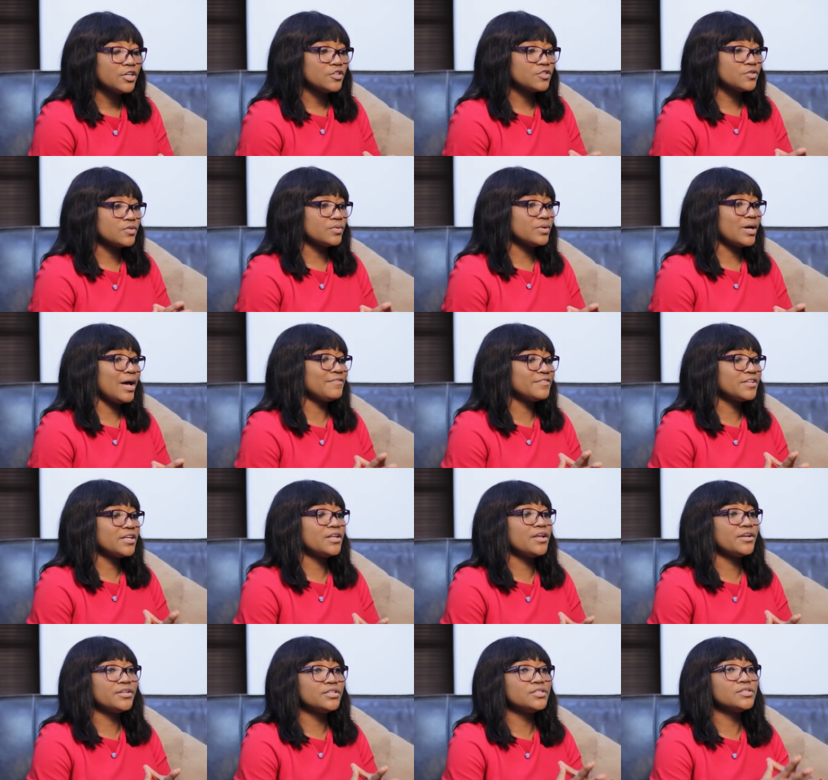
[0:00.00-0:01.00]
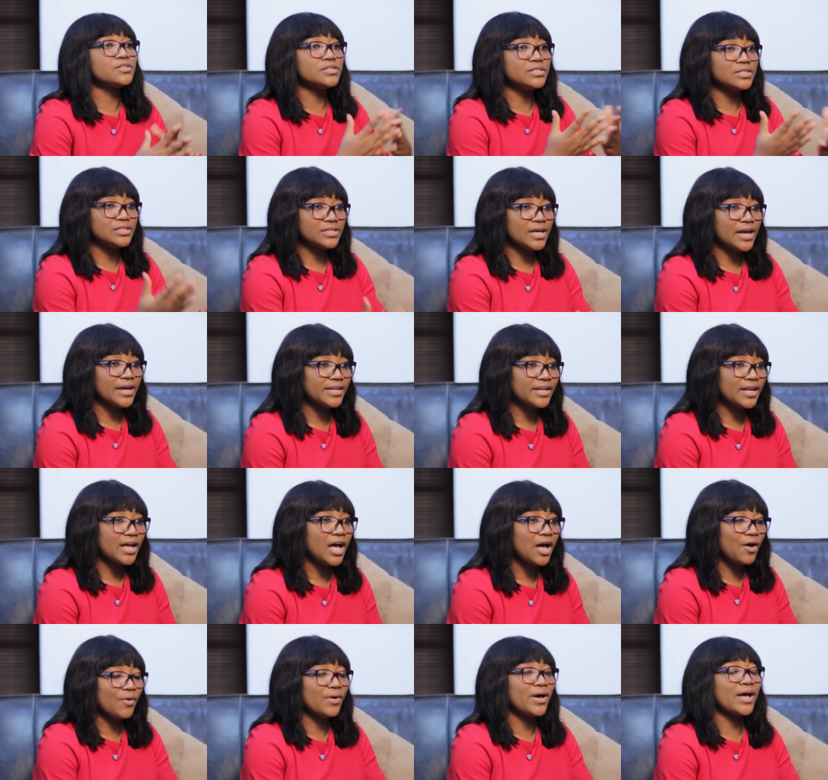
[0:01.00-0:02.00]
So after learning to design,
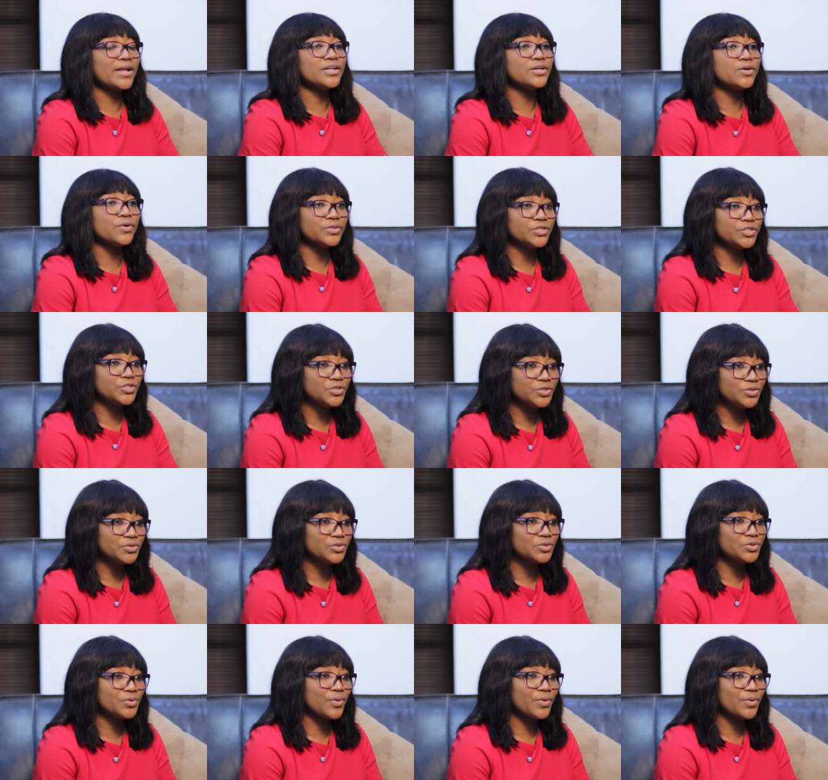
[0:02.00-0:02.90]
how can they continue?